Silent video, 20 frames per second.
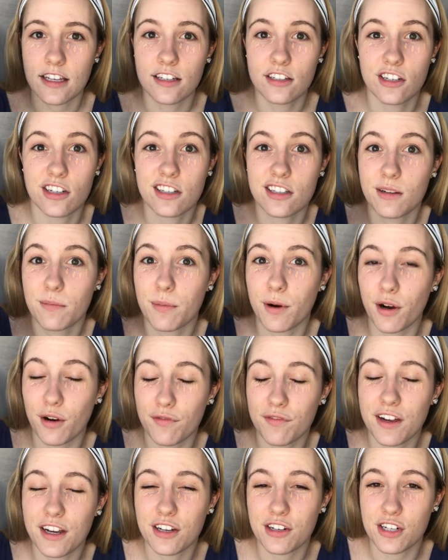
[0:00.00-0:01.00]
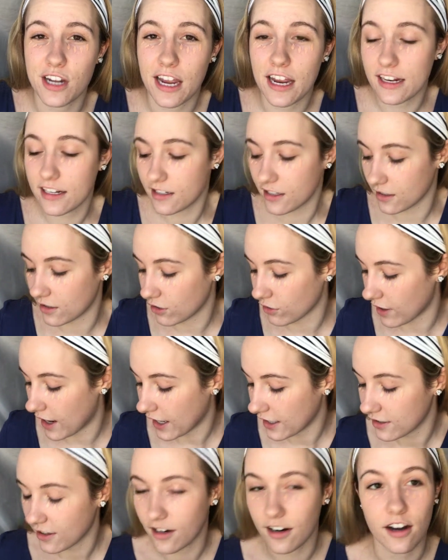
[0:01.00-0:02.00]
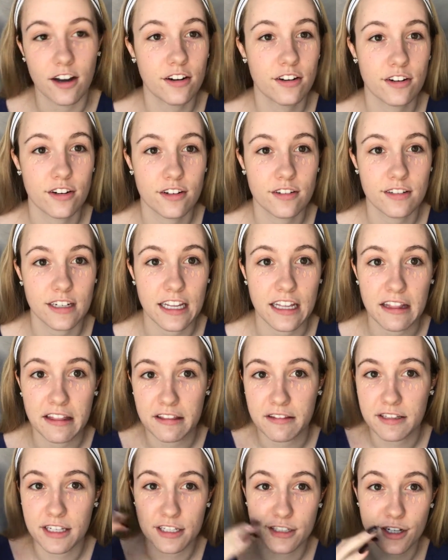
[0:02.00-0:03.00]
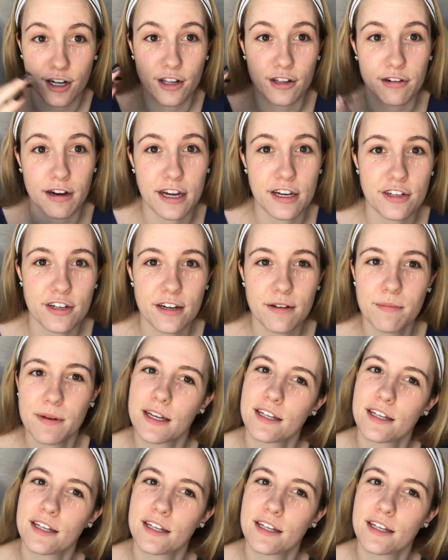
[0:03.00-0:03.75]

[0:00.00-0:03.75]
It's just the perfect shade to correct our underneath discoloration,